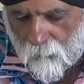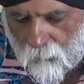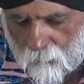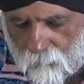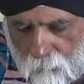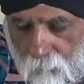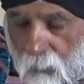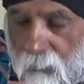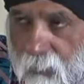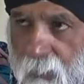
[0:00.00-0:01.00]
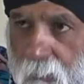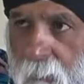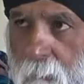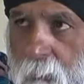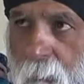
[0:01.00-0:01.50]
I think
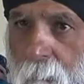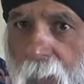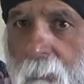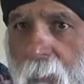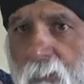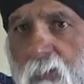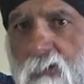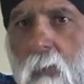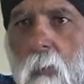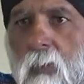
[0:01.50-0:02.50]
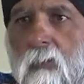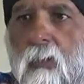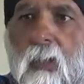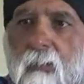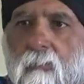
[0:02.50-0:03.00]
the big message I wanted
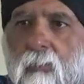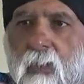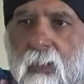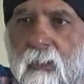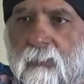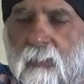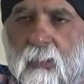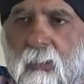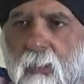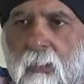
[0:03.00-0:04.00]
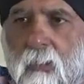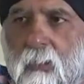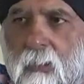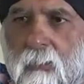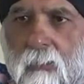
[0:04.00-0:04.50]
to give really is that
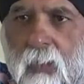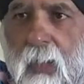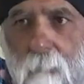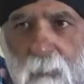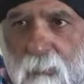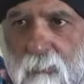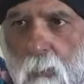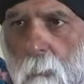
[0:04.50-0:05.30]
the campus is